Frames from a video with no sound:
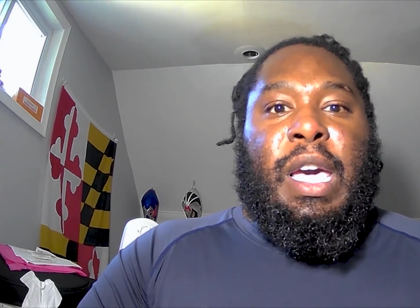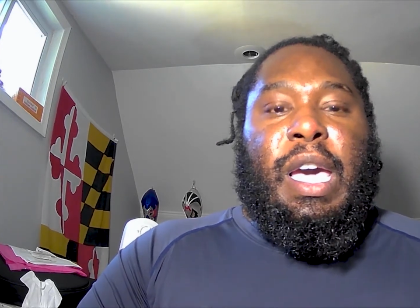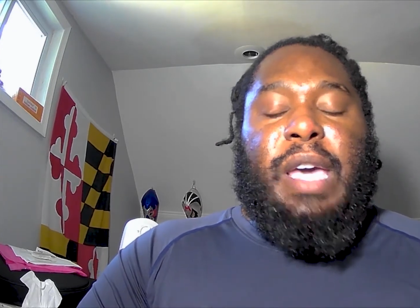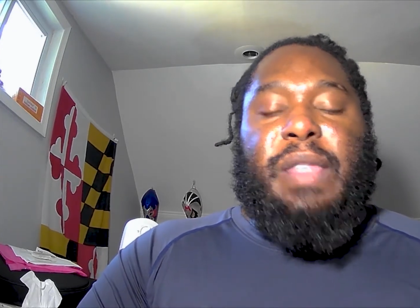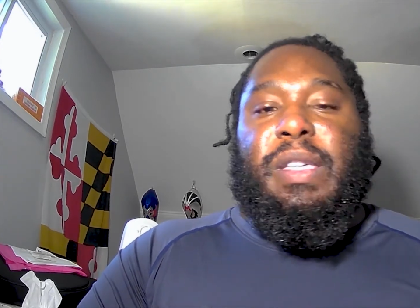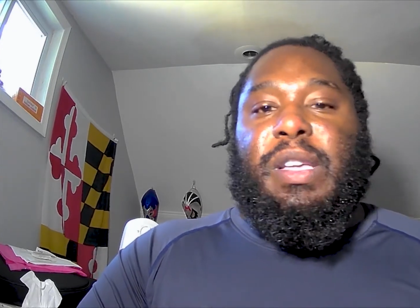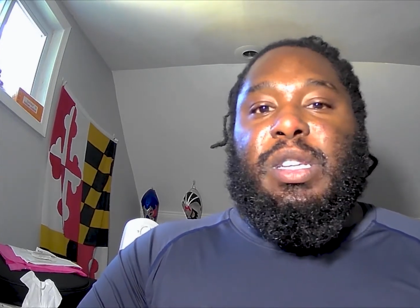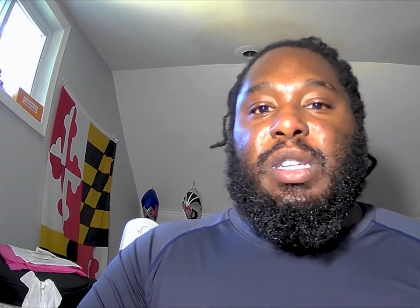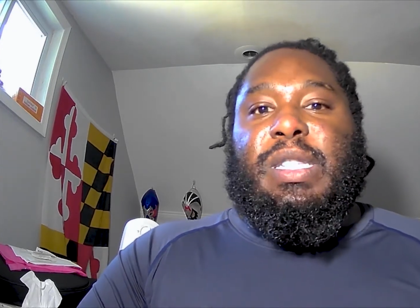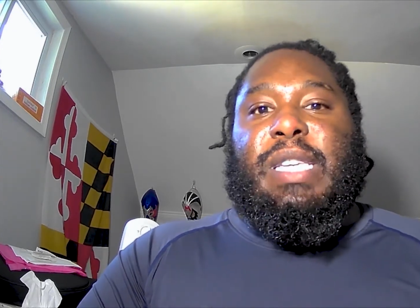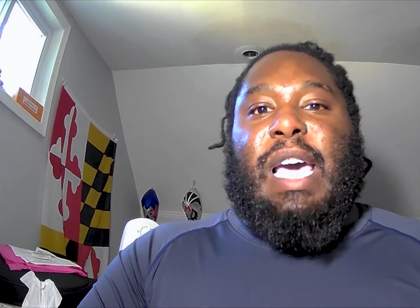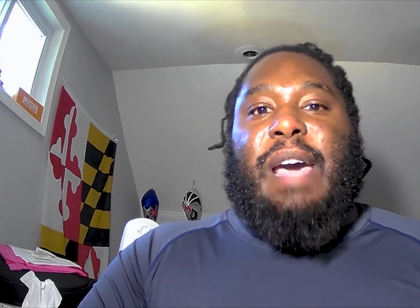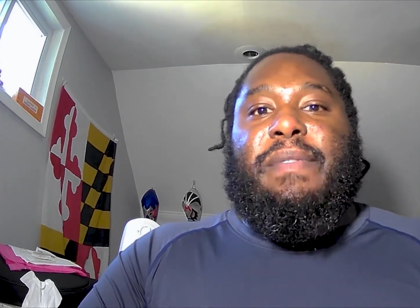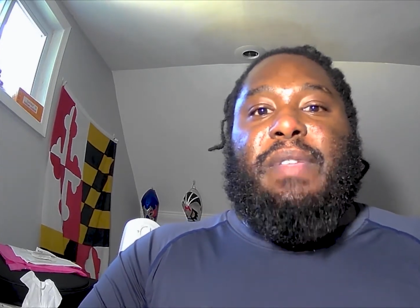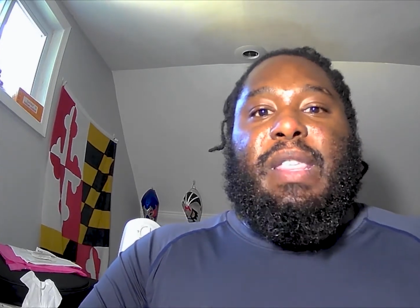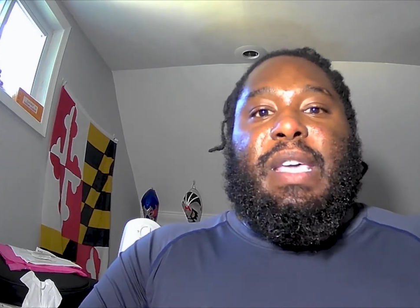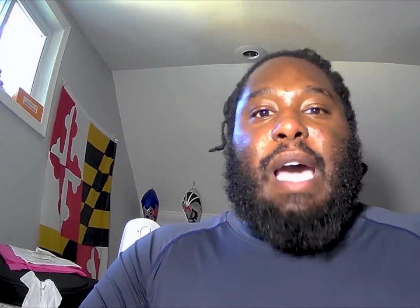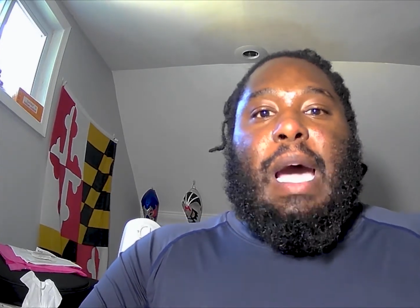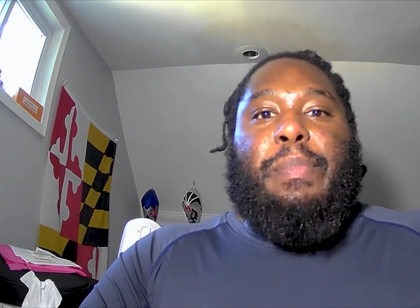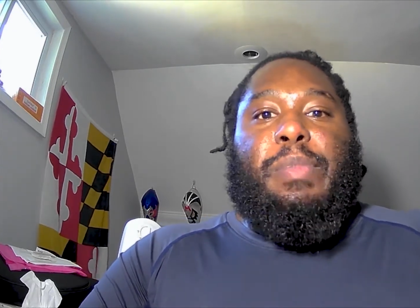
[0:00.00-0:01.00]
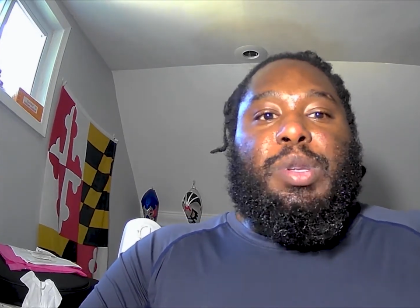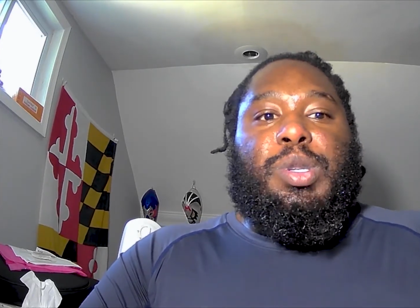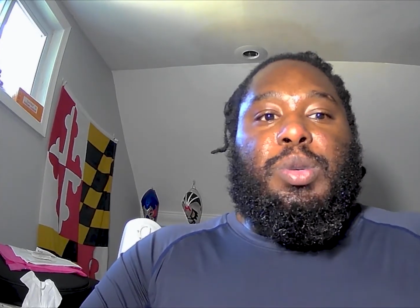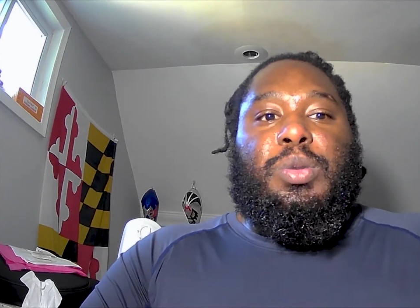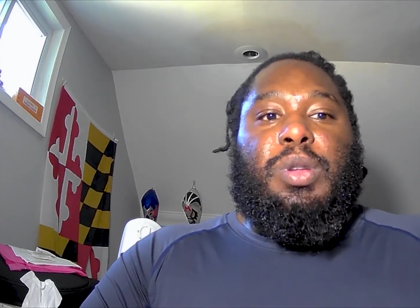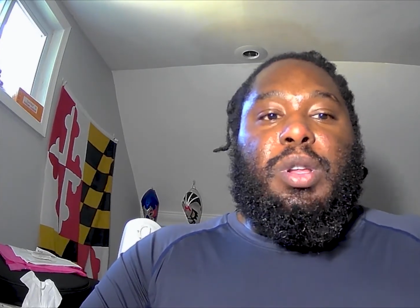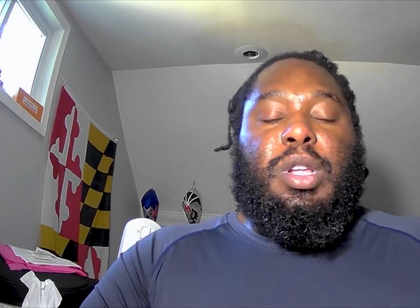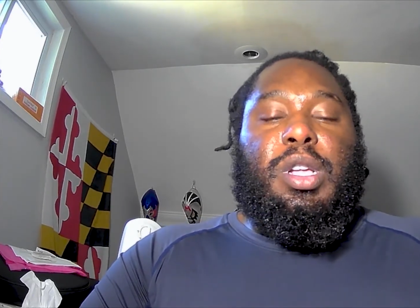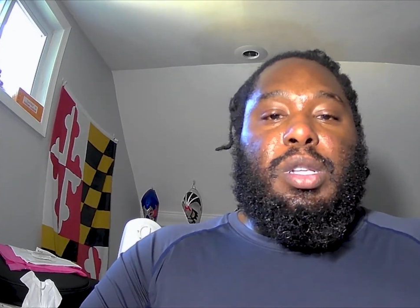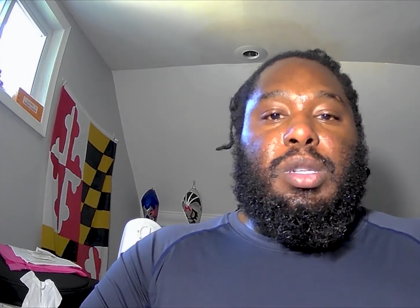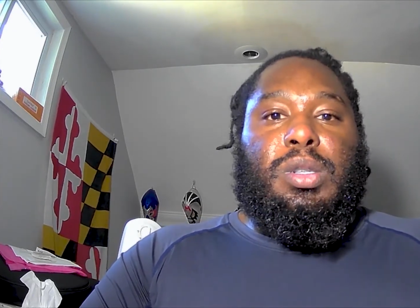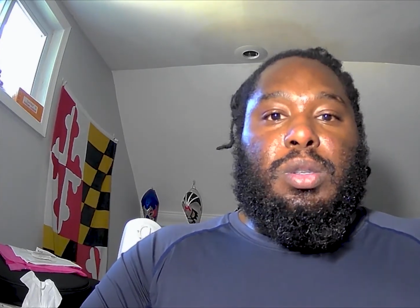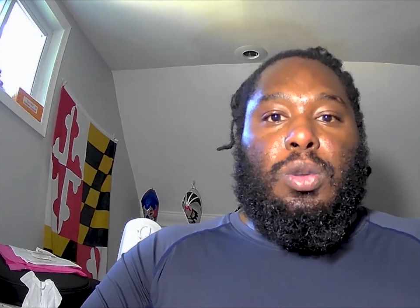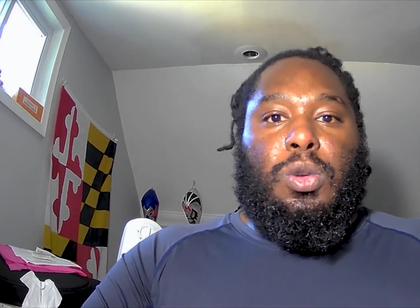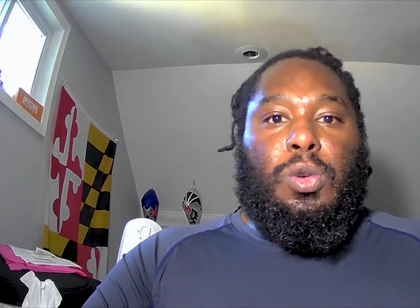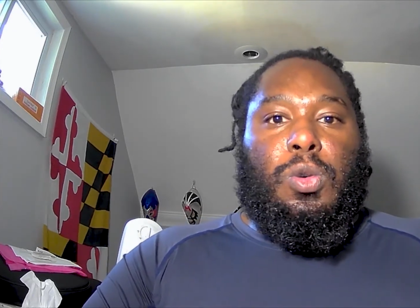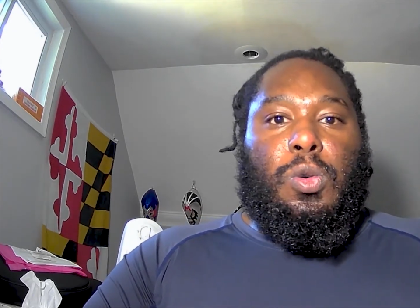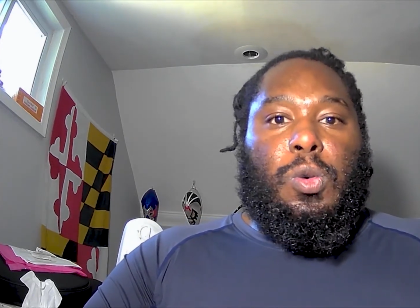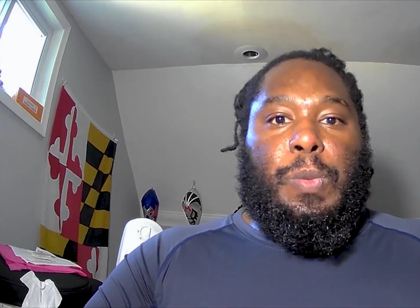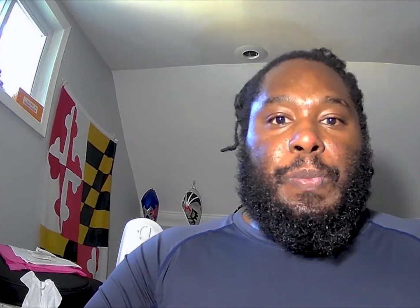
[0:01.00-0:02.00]
And then just having the opportunity
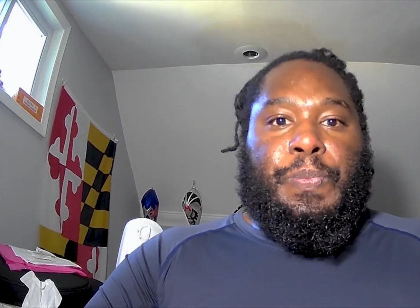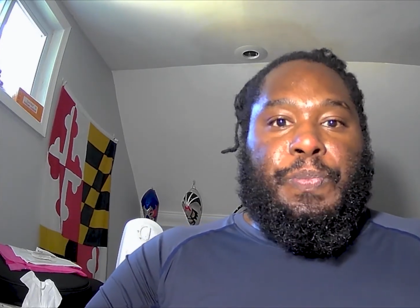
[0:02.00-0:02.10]
to